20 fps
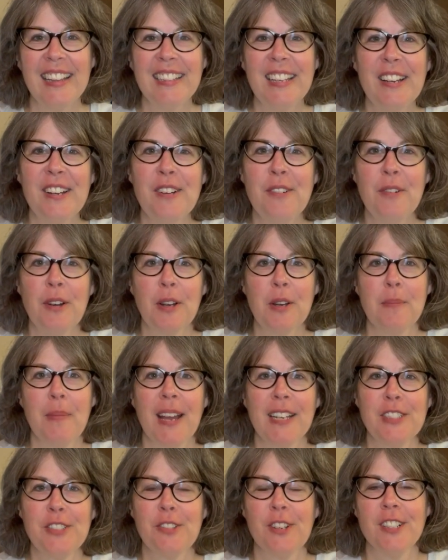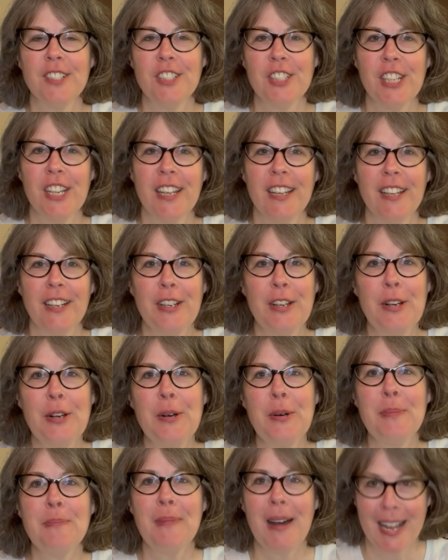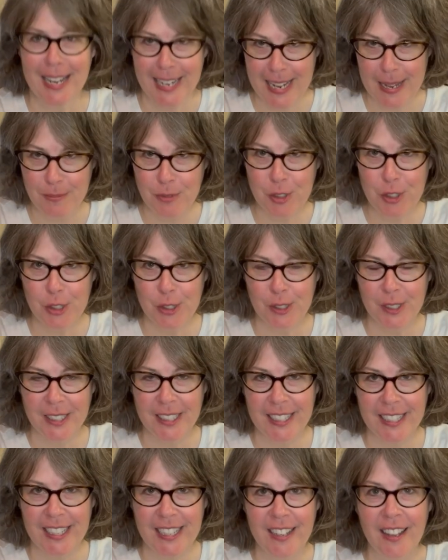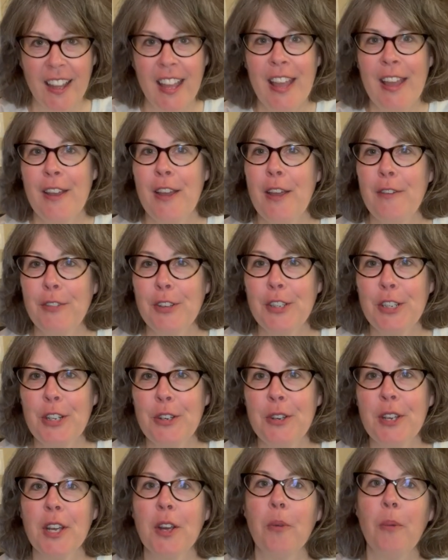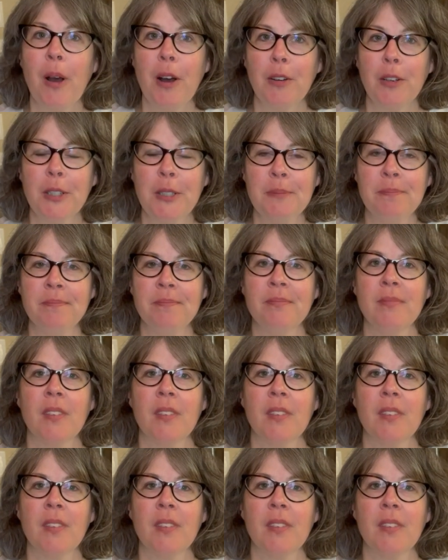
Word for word: Hello, welcome back to our channel. My name's Julie. If you're new here, welcome.